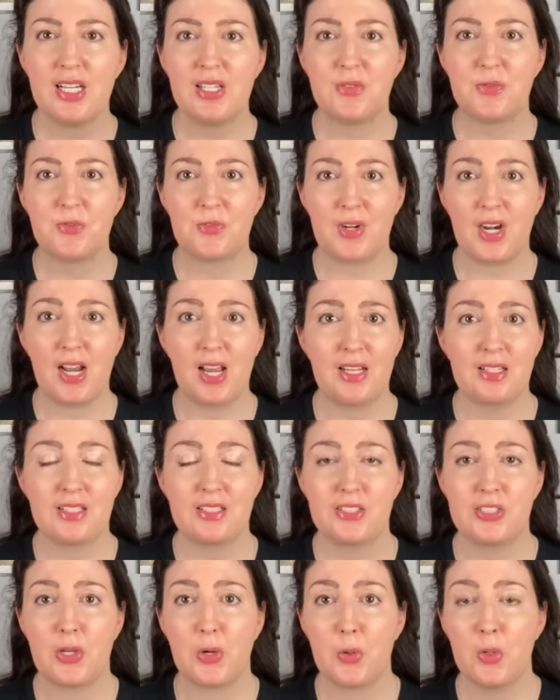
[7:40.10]
in France.
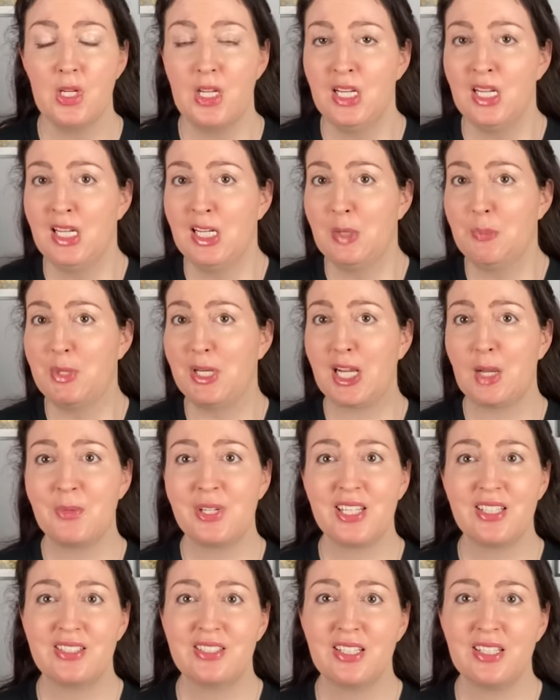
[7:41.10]
So
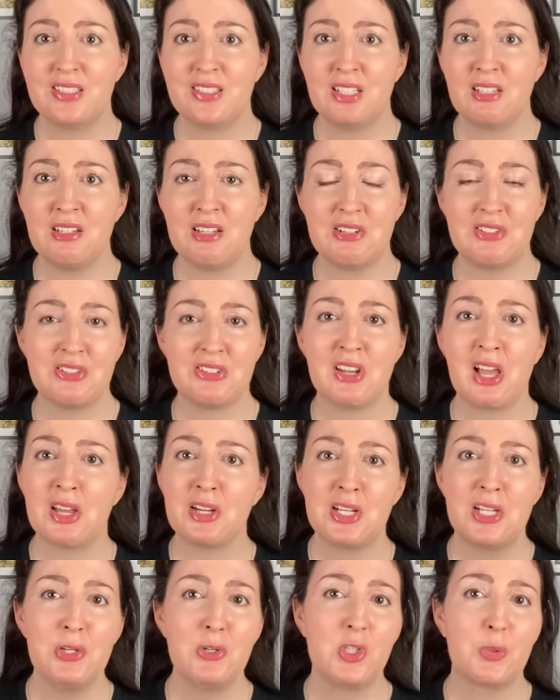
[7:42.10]
becoming a citizen, it's
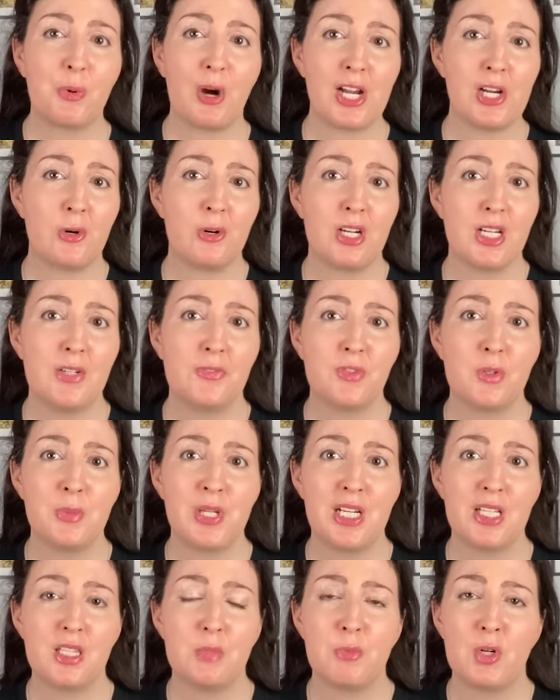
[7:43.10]
not a huge priority for
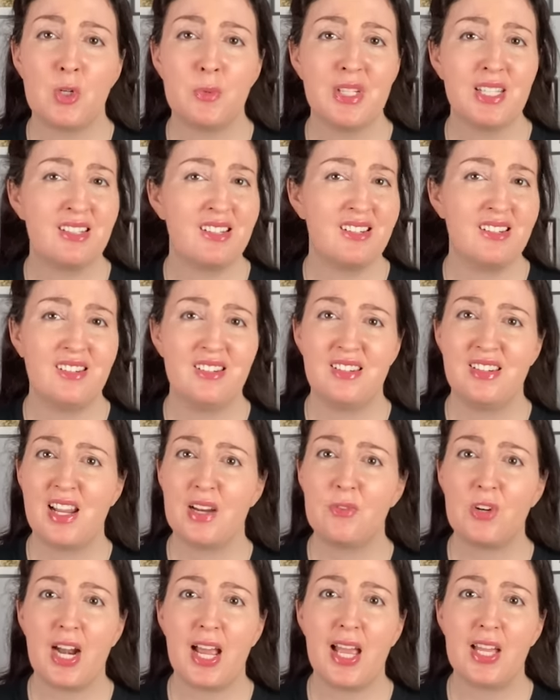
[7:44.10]
me at the moment,
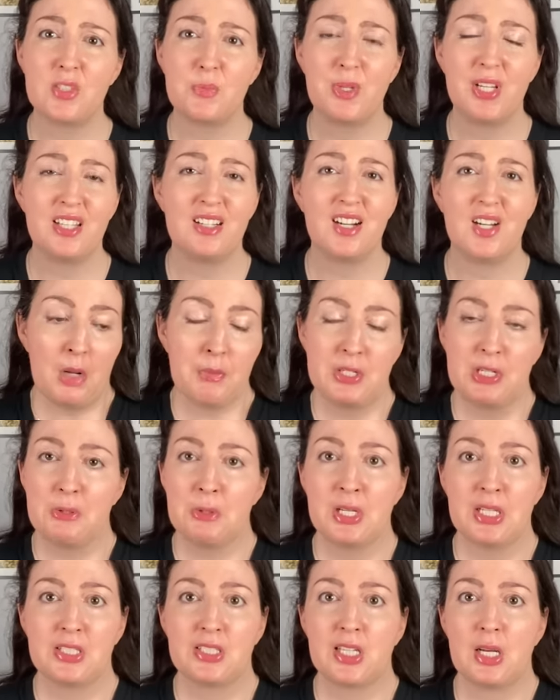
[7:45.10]
never has been. Probably
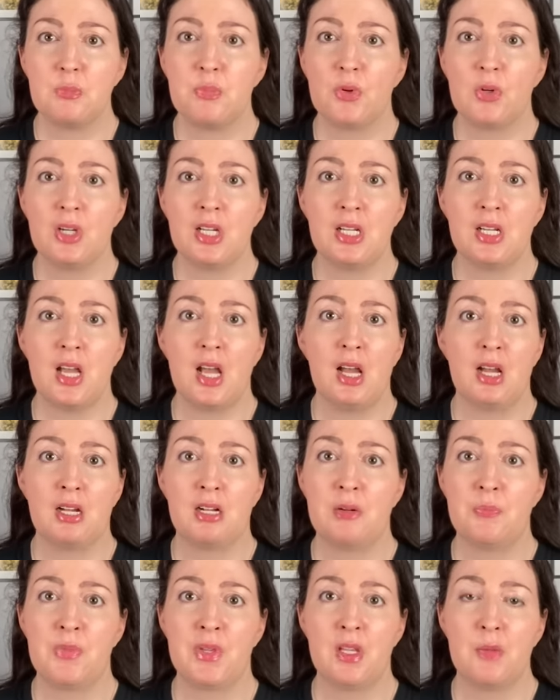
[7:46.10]
do it at some point,
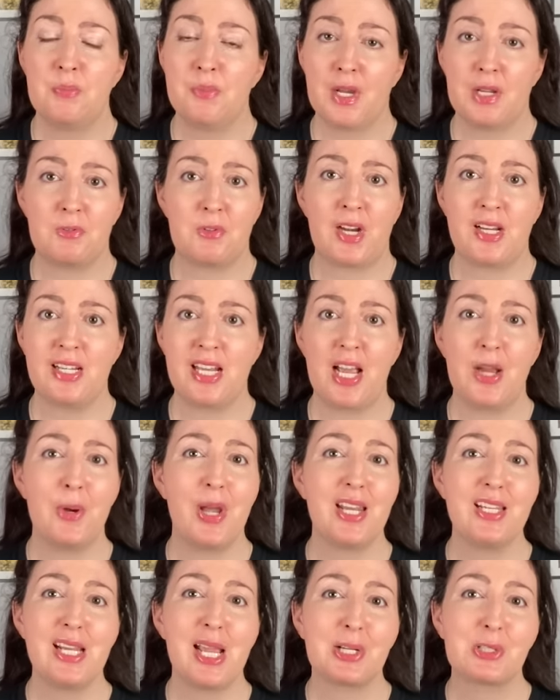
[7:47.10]
but right now,
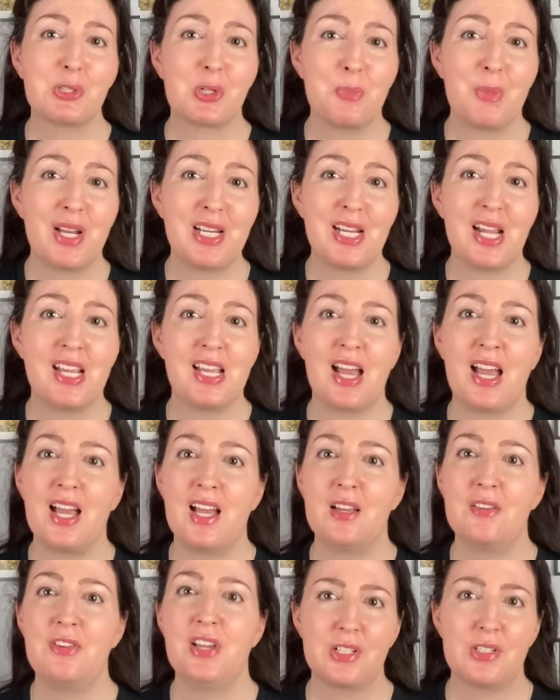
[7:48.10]
any extra money I
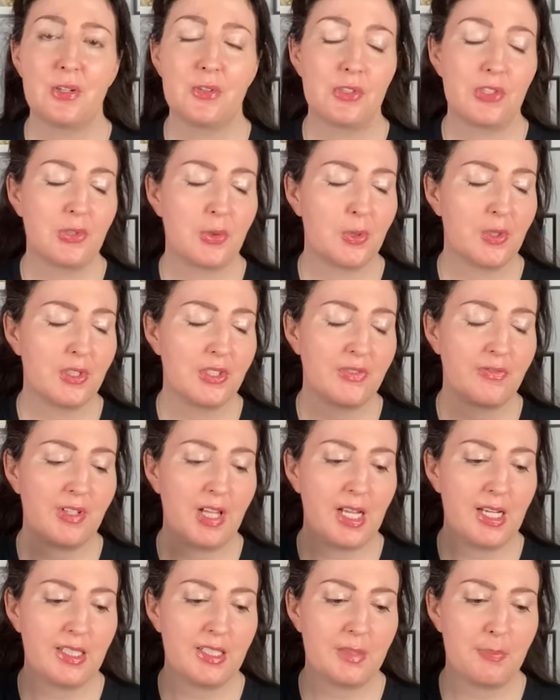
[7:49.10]
have, that goes towards
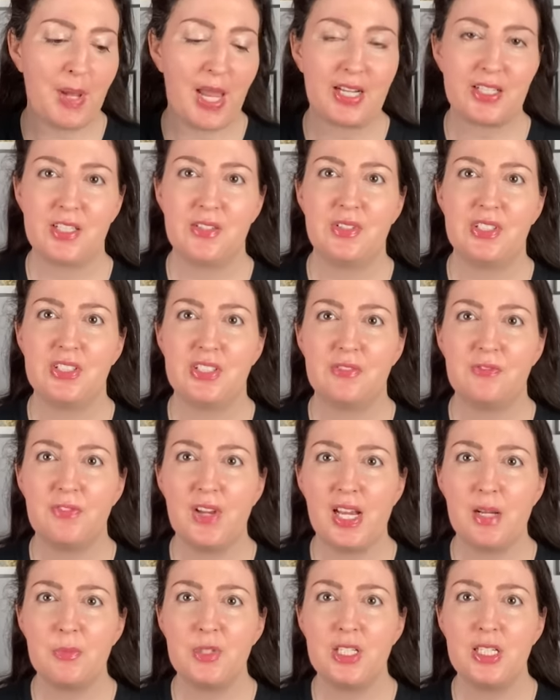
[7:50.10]
flights back to visit
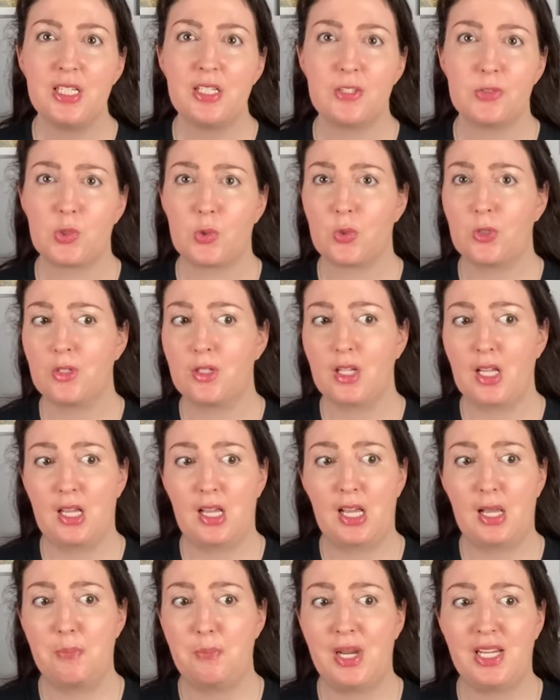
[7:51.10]
family or toward
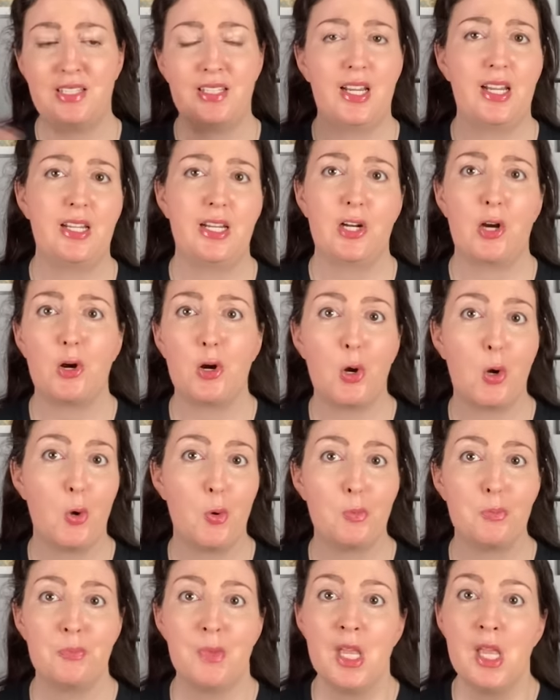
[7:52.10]
maintaining our
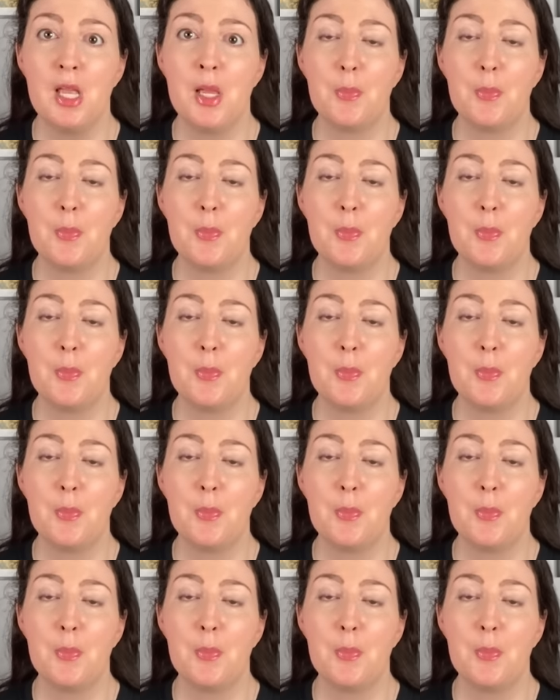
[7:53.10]
home.